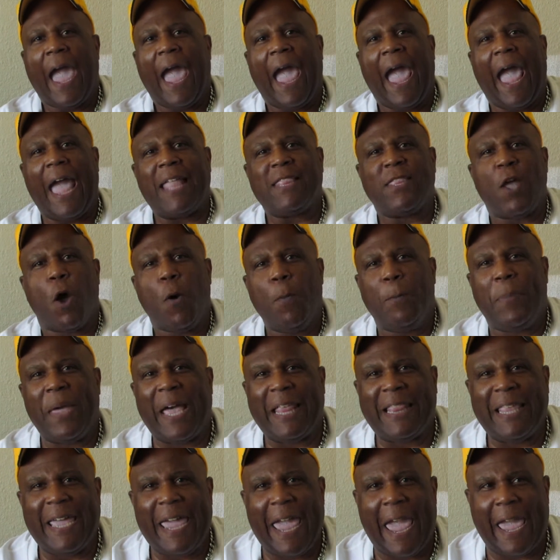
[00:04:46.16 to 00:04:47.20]
and don't
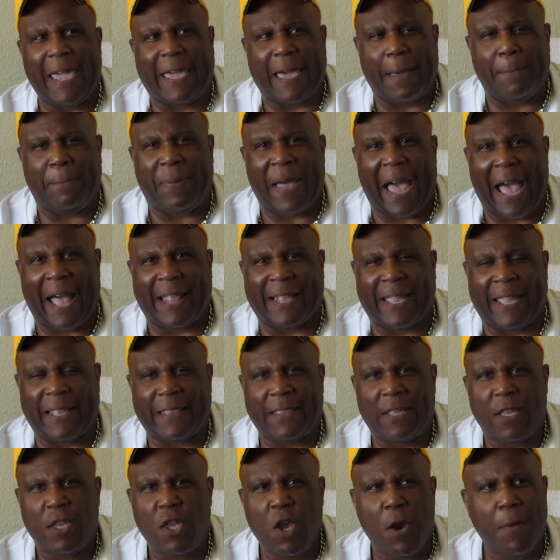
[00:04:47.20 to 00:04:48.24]
bellyache about it.
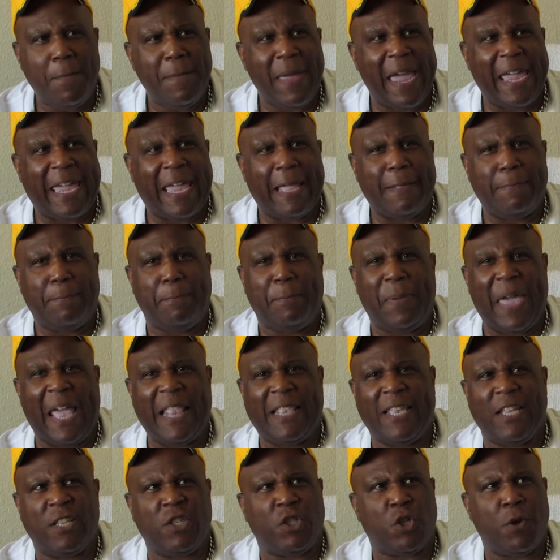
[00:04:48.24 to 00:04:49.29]
You're making
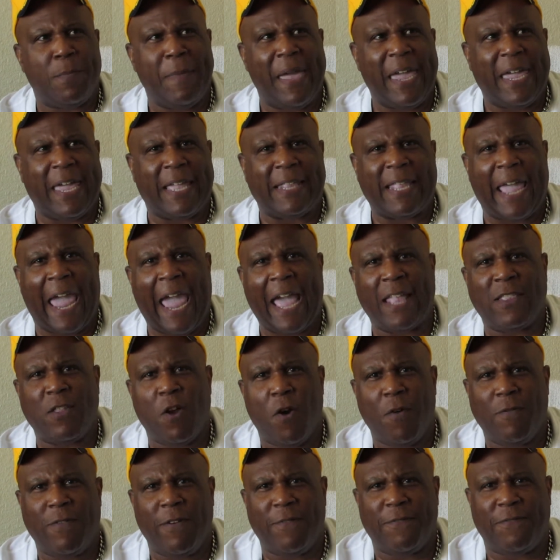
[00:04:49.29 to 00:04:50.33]
billions. You're making hand
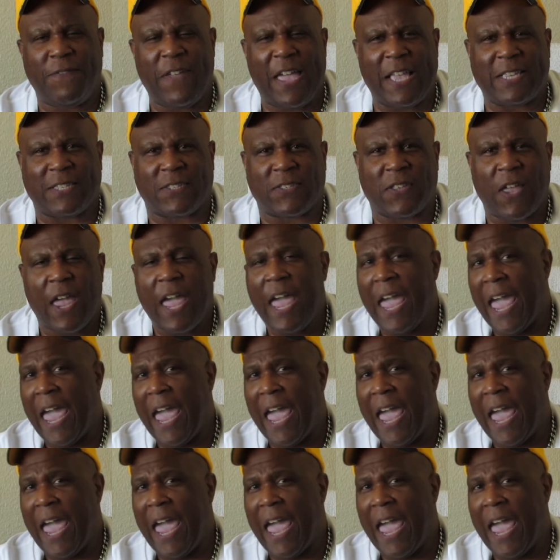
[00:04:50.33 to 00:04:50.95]
over fist.